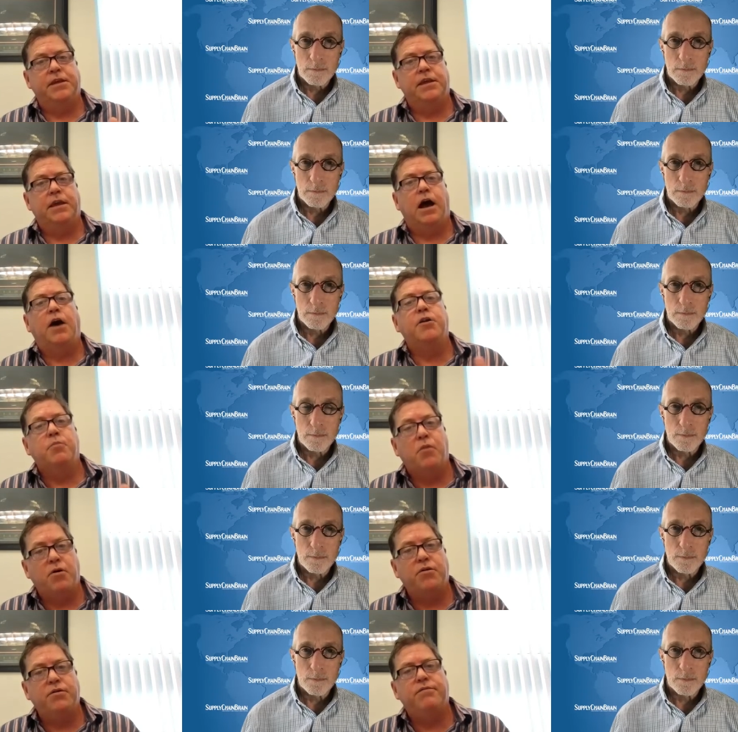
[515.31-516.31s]
Speaker 1: the
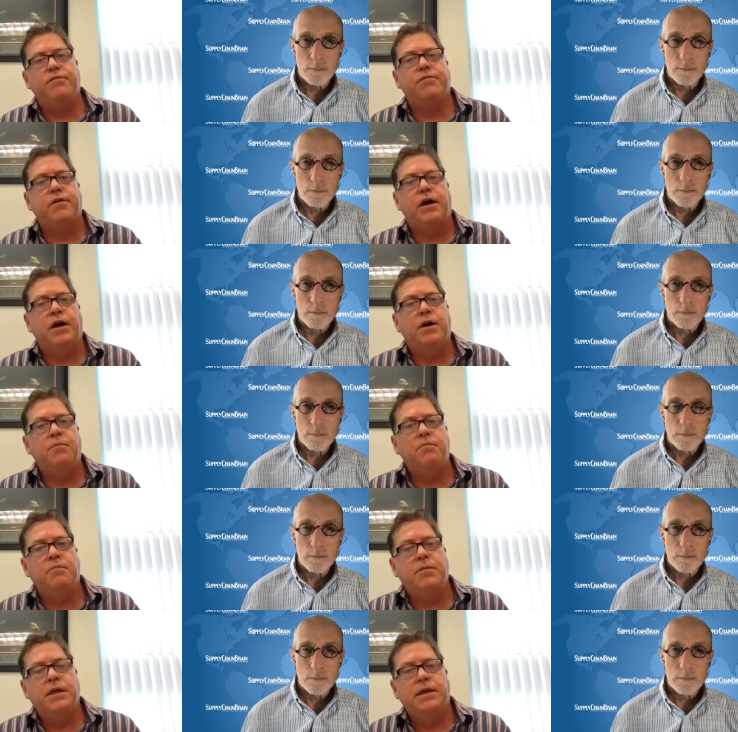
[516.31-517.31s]
automotive um,
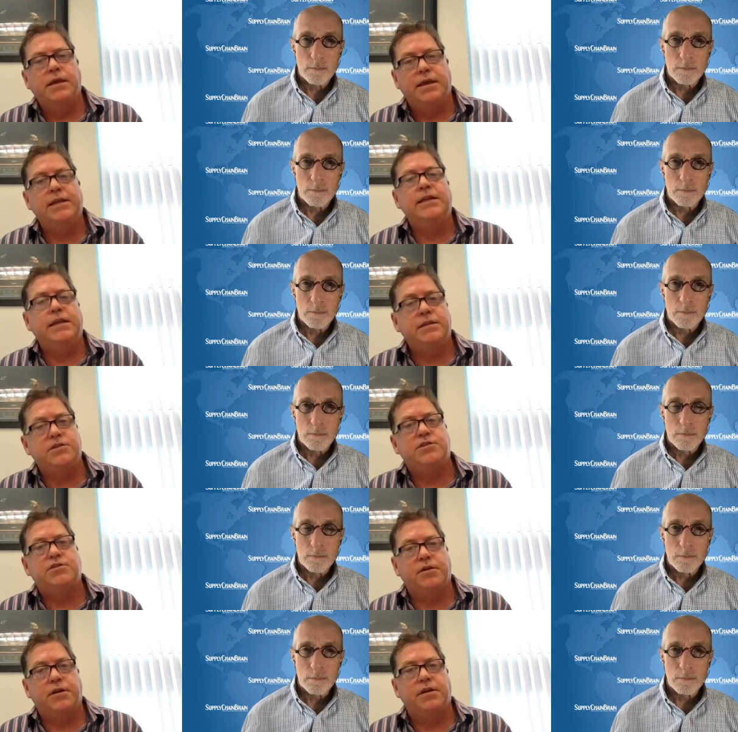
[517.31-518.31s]
in the
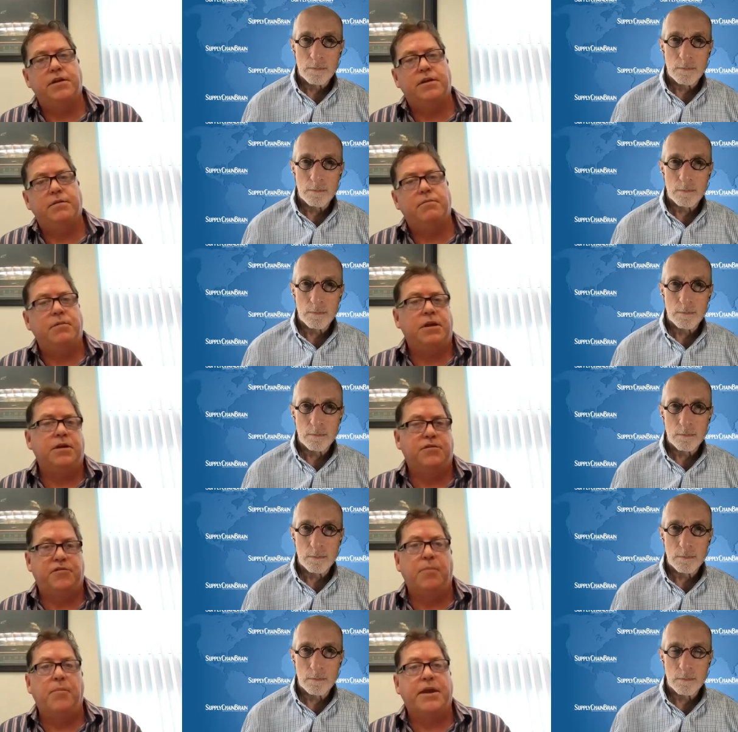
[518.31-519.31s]
industry, you know,
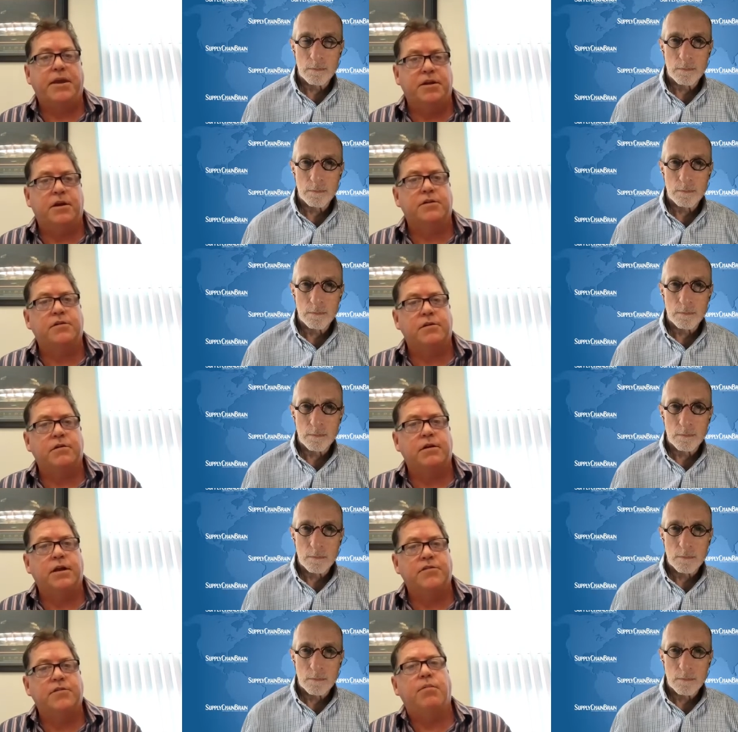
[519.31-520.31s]
semiconductor
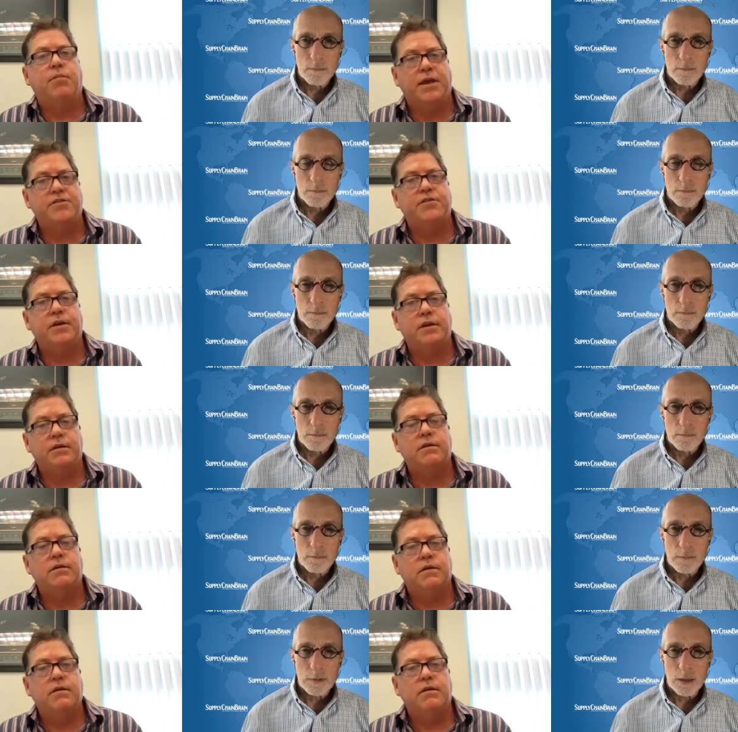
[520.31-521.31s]
uh, supply chain.
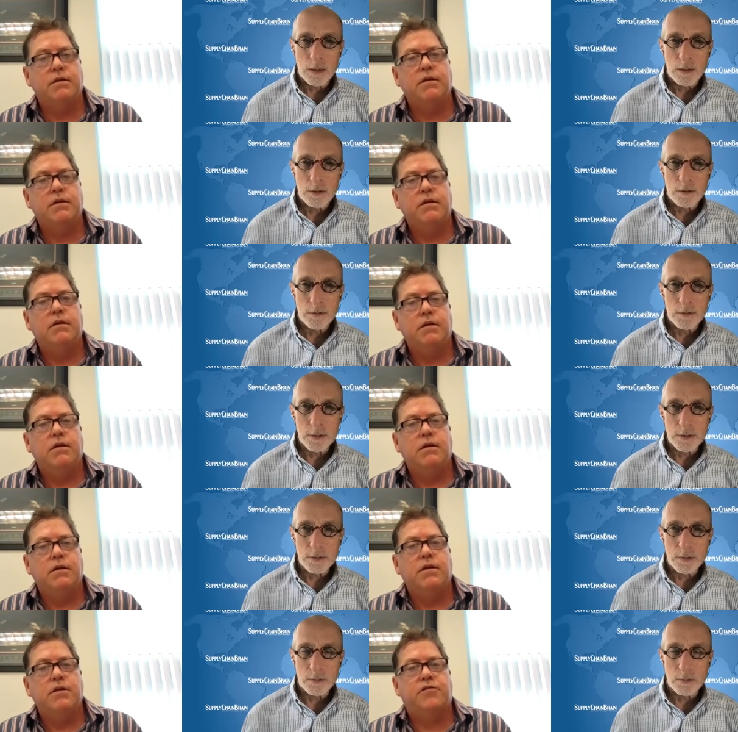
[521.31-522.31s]
Speaker 2: Yeah, interesting.
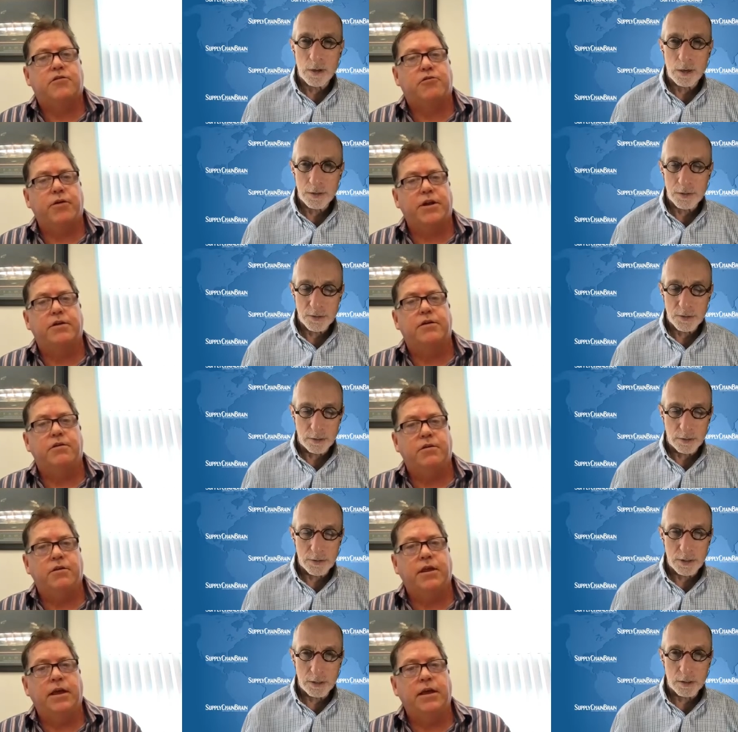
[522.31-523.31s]
So we're not
Speaker 1: necessarily Critical,
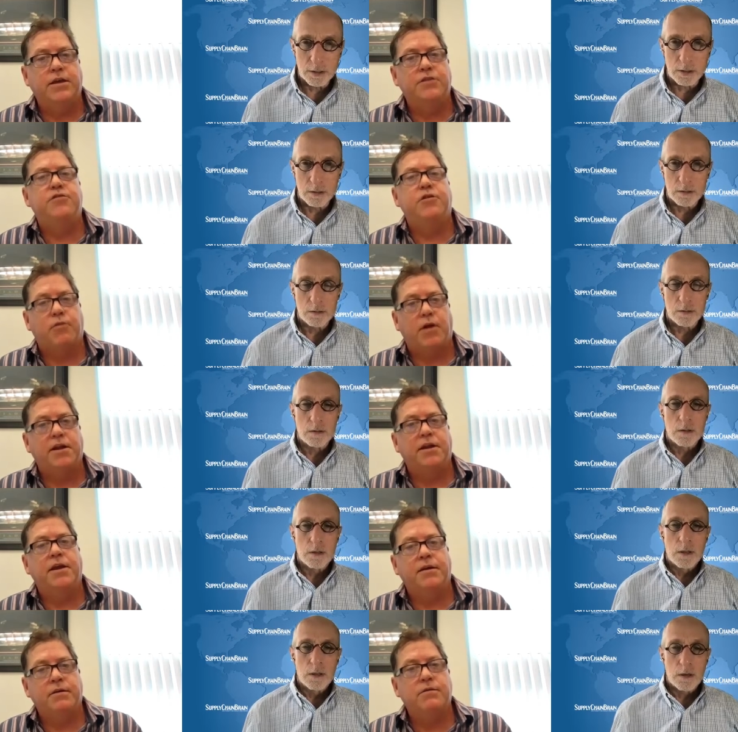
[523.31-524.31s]
seeing a uh, right
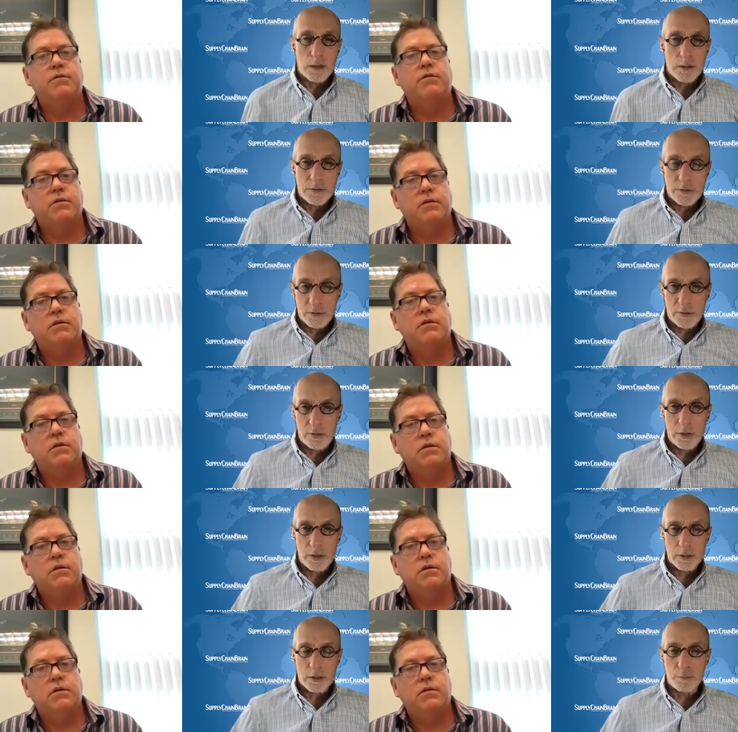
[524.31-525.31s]
now.
Speaker 2: Not necessarily seeing
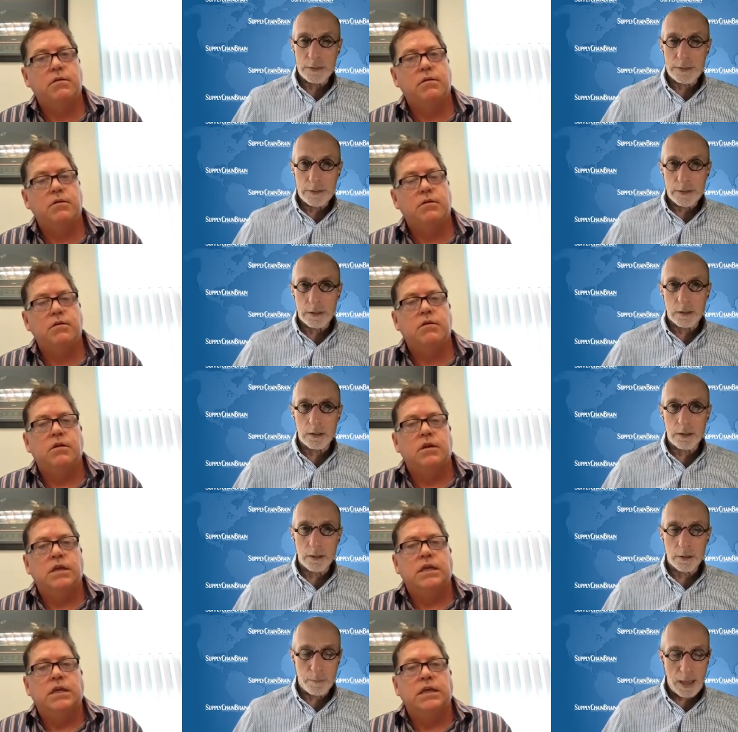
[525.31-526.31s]
a completely
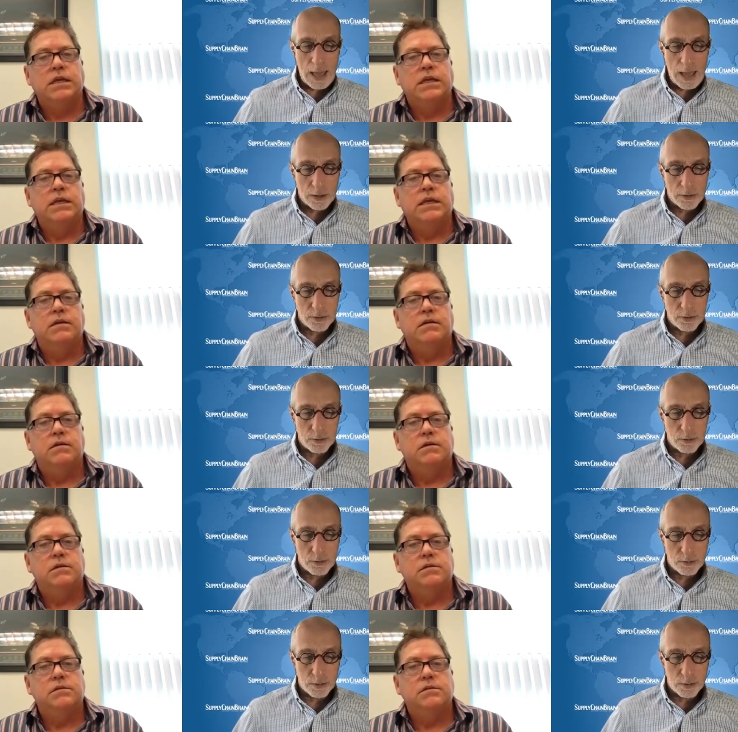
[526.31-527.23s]
clear path to to